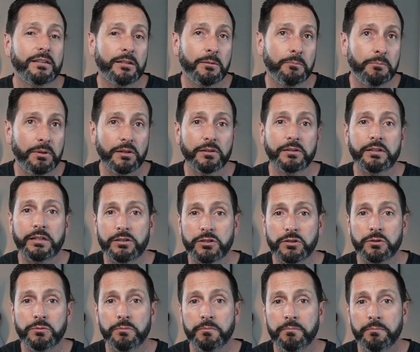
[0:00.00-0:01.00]
the ability
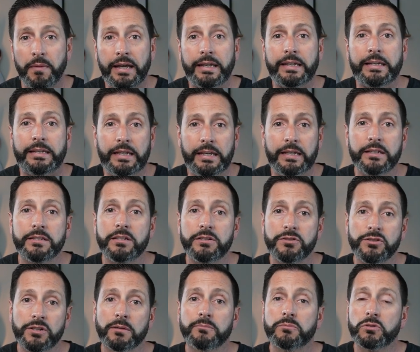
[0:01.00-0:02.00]
to make an easy
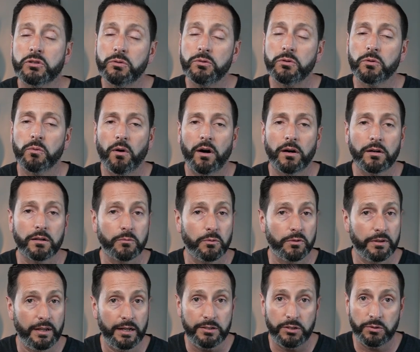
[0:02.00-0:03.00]
jump to the water?
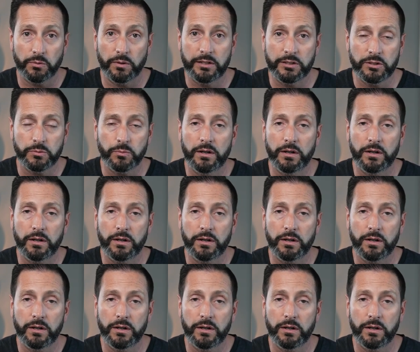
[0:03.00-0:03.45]
Well, that's great as